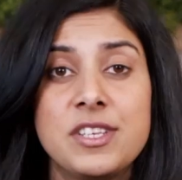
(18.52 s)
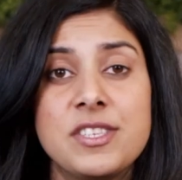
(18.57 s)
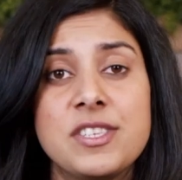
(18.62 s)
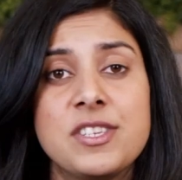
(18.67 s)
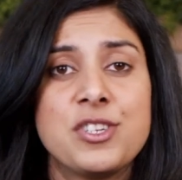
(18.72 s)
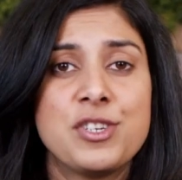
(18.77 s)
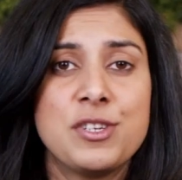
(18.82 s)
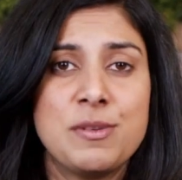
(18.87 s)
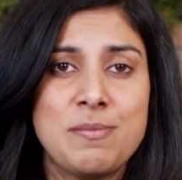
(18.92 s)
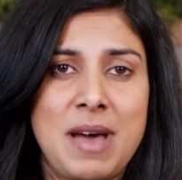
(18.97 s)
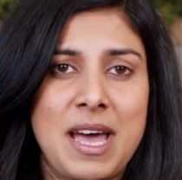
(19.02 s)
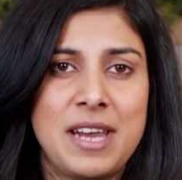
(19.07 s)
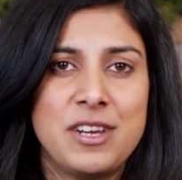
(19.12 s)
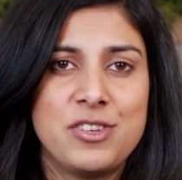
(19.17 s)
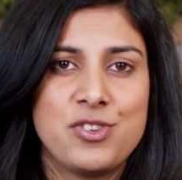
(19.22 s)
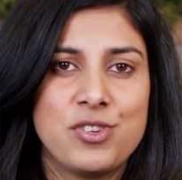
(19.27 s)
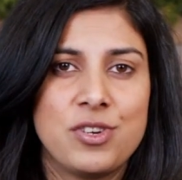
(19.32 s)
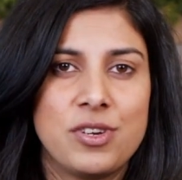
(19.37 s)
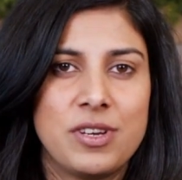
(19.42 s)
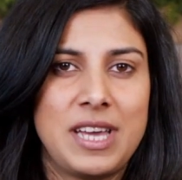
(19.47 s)
Decision
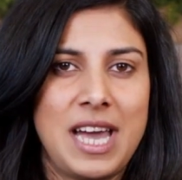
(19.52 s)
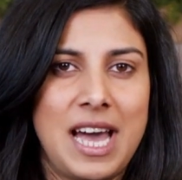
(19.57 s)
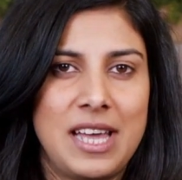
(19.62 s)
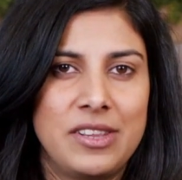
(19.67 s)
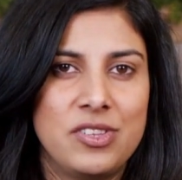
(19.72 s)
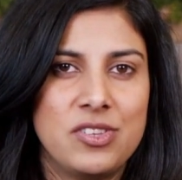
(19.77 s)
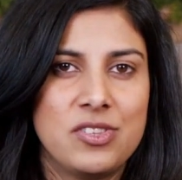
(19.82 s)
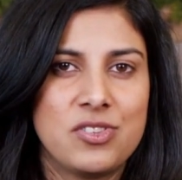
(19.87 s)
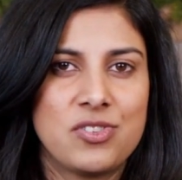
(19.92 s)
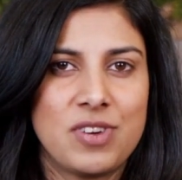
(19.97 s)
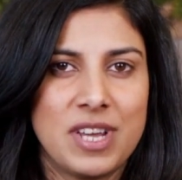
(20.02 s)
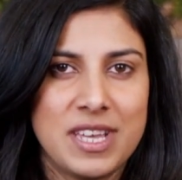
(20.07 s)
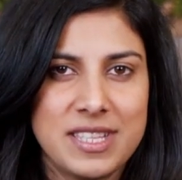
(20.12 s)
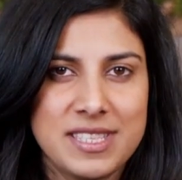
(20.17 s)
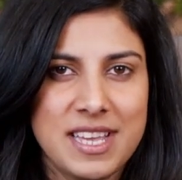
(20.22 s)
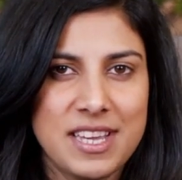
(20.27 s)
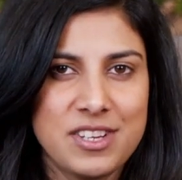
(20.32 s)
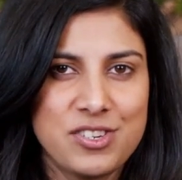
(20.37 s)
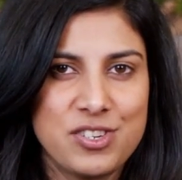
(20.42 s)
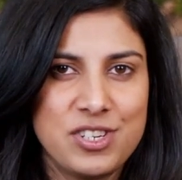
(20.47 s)
Manager gathers
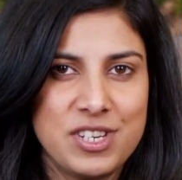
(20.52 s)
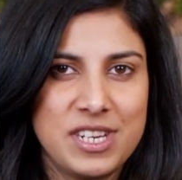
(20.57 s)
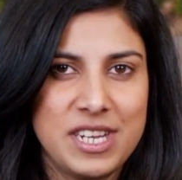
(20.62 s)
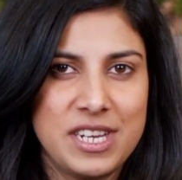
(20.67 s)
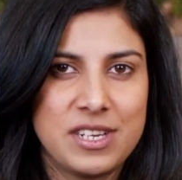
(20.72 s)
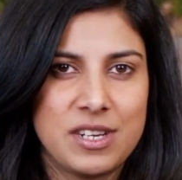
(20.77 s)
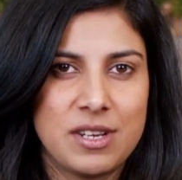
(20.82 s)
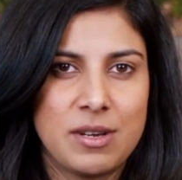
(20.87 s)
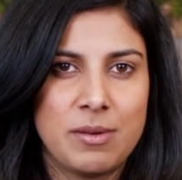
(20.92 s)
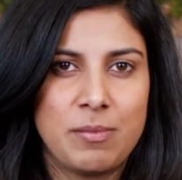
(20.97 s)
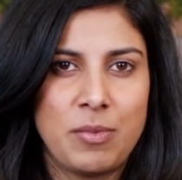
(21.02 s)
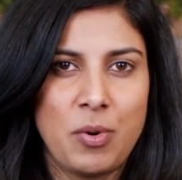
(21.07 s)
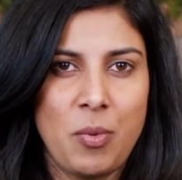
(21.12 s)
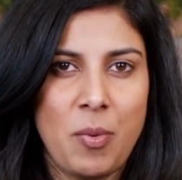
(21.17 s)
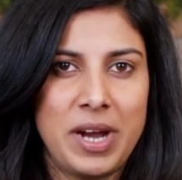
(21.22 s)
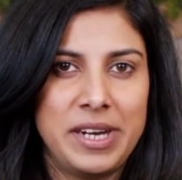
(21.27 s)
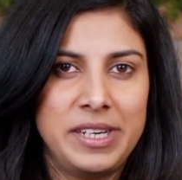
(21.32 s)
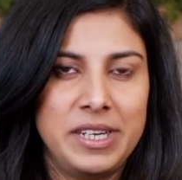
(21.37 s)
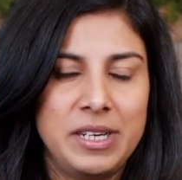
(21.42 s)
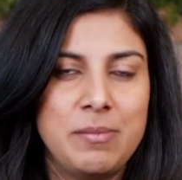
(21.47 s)
transaction data
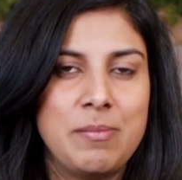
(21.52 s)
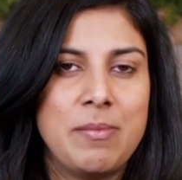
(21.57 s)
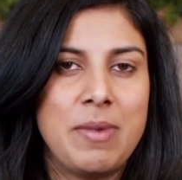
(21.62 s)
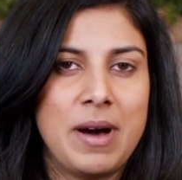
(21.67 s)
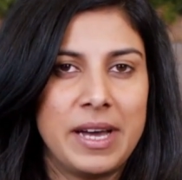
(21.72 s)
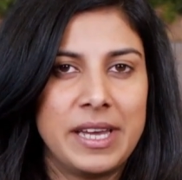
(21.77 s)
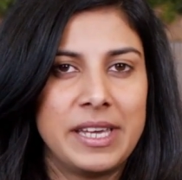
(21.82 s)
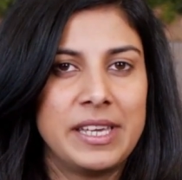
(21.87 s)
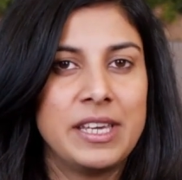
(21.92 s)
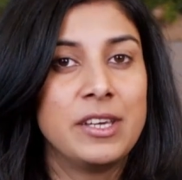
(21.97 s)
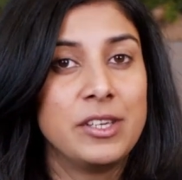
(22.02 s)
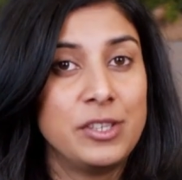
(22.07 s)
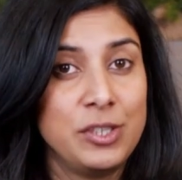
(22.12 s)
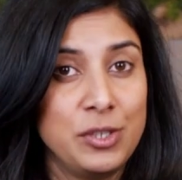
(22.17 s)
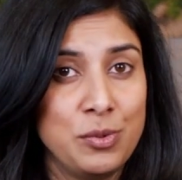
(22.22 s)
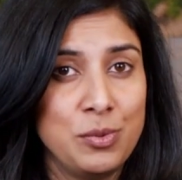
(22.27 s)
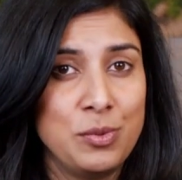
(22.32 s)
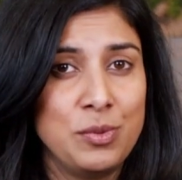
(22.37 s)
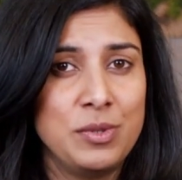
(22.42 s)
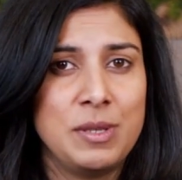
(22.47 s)
provided by
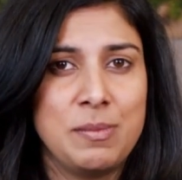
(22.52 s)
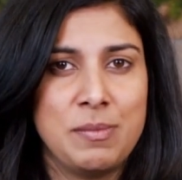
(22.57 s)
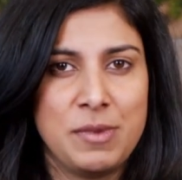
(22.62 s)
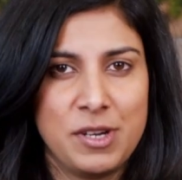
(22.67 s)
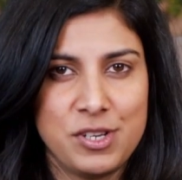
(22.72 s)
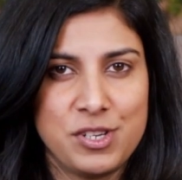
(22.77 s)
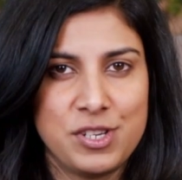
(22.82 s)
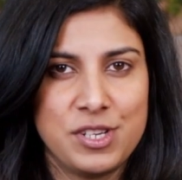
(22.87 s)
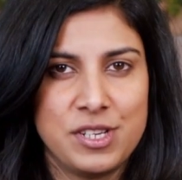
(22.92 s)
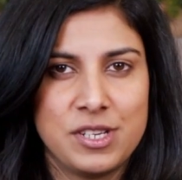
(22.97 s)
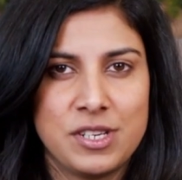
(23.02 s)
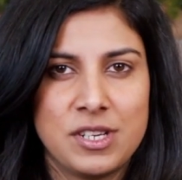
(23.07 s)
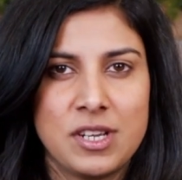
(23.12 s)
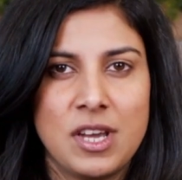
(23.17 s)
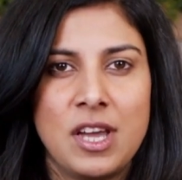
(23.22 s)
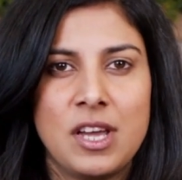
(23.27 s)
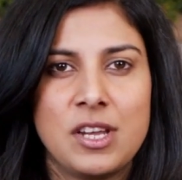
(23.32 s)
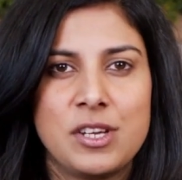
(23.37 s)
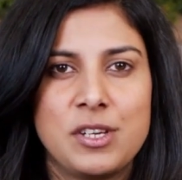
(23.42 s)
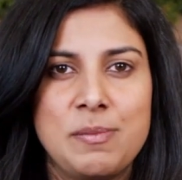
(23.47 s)
you, the
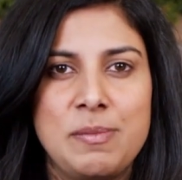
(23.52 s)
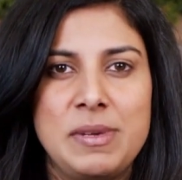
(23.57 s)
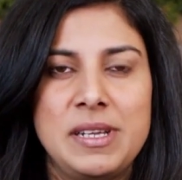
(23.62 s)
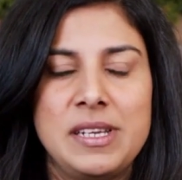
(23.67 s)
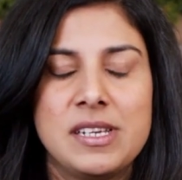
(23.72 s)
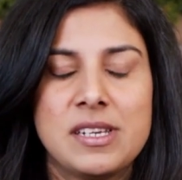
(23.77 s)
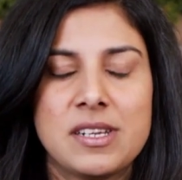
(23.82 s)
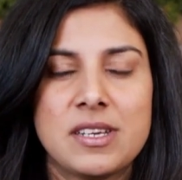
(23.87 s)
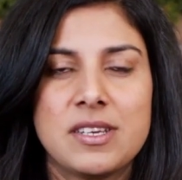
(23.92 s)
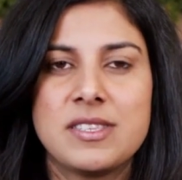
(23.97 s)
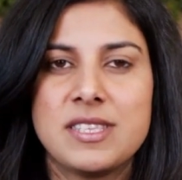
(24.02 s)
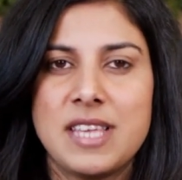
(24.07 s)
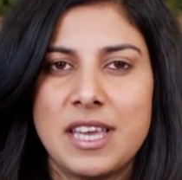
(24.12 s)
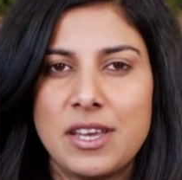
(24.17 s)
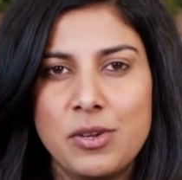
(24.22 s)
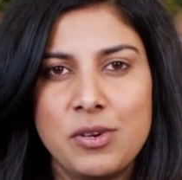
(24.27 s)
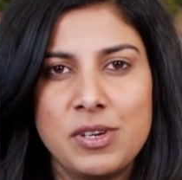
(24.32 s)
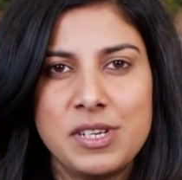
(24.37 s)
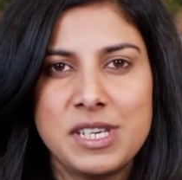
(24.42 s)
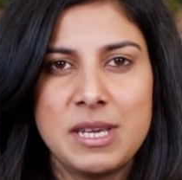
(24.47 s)
merchant, to build a
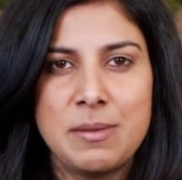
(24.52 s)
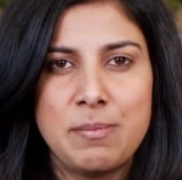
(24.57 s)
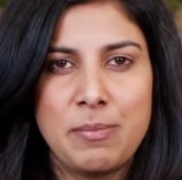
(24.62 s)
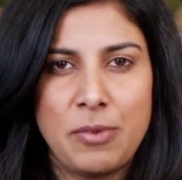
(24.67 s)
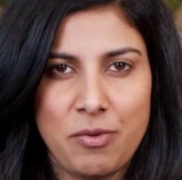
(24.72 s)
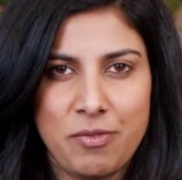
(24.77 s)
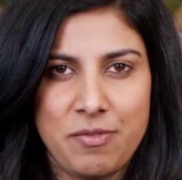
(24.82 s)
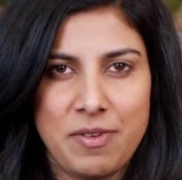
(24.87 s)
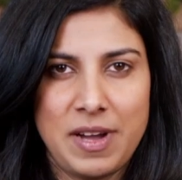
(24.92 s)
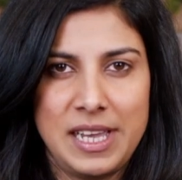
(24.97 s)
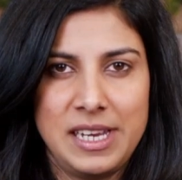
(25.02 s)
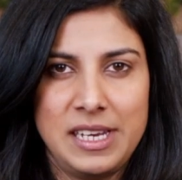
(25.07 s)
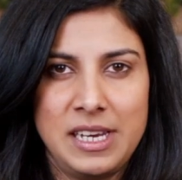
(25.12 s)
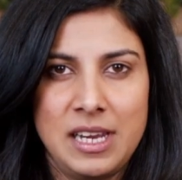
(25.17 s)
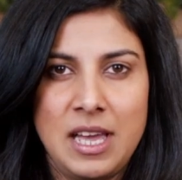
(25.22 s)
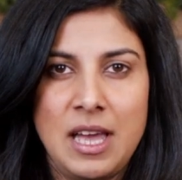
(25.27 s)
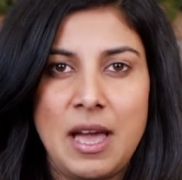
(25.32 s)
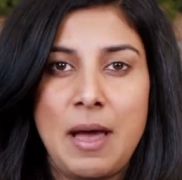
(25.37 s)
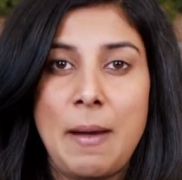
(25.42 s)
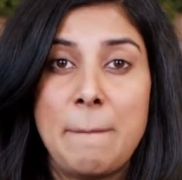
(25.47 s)
security profile
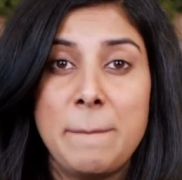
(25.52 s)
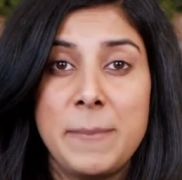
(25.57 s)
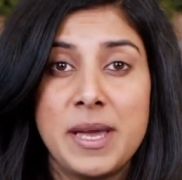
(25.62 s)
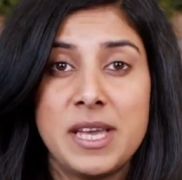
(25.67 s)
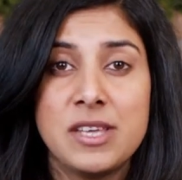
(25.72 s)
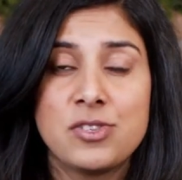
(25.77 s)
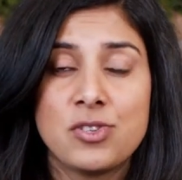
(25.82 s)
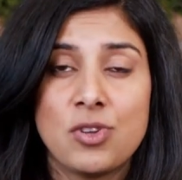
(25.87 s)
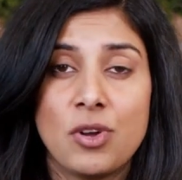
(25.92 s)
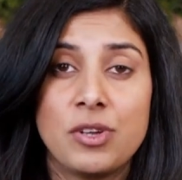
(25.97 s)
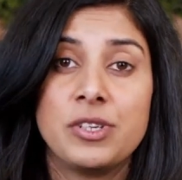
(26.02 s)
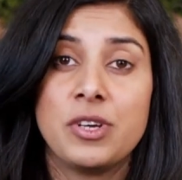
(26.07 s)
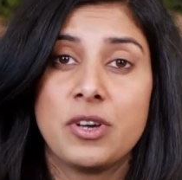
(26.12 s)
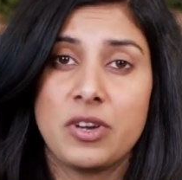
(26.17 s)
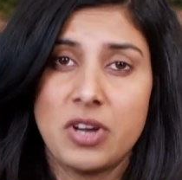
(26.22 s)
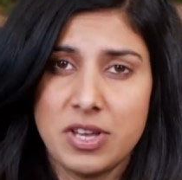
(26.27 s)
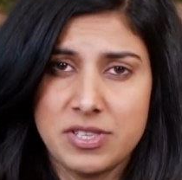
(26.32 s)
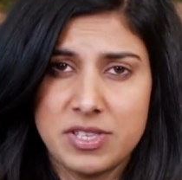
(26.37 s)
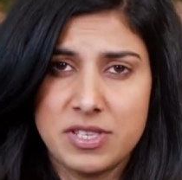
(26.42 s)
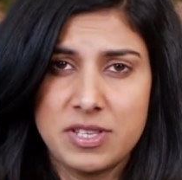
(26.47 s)
based on your
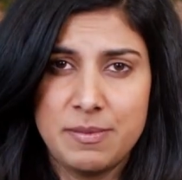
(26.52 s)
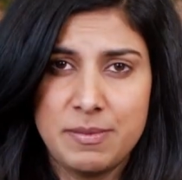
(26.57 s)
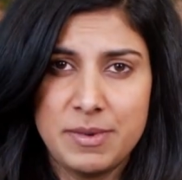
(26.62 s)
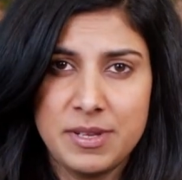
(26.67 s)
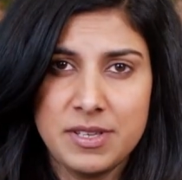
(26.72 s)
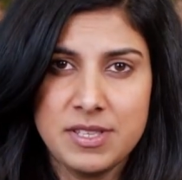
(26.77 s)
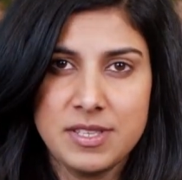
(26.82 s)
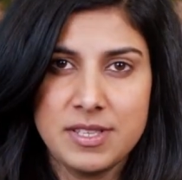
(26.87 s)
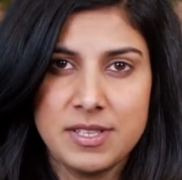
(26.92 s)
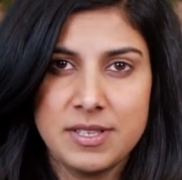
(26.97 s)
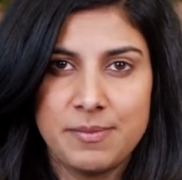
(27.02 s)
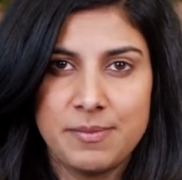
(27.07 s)
customers,